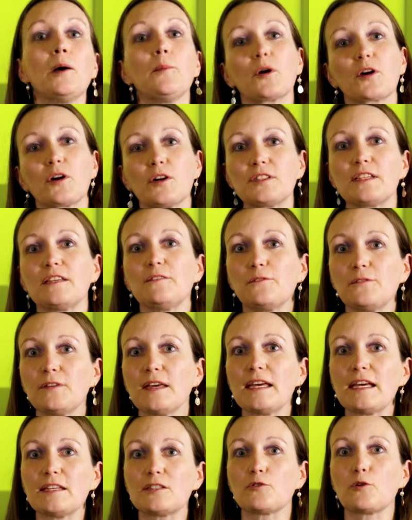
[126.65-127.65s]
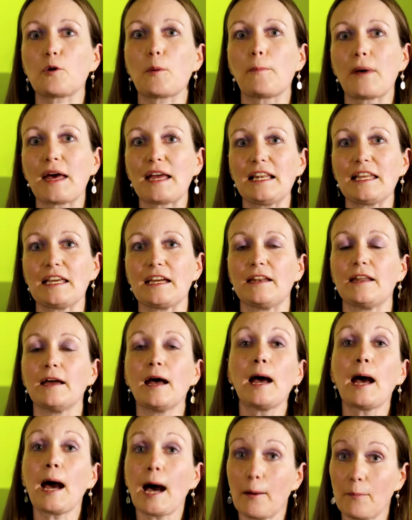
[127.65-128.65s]
because he feared a rebellion
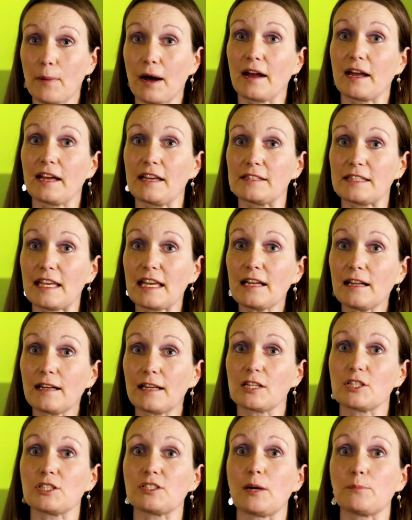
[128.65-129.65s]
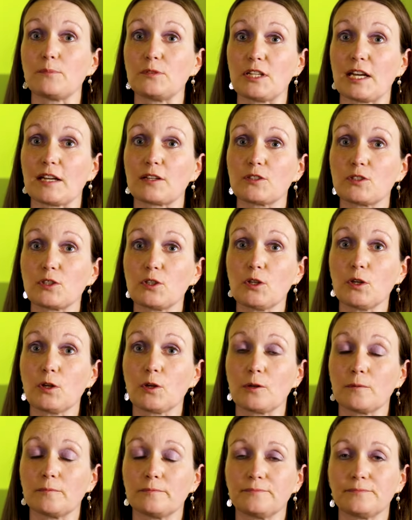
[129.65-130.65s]
among his English subjects
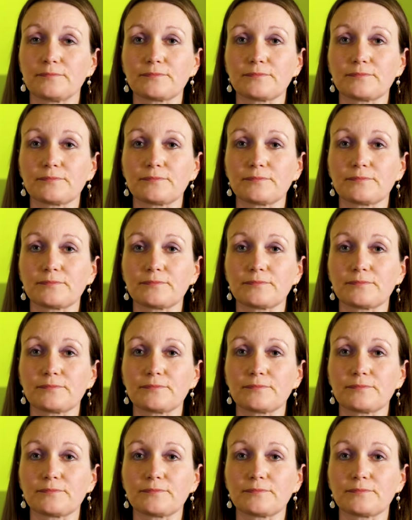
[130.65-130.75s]
too.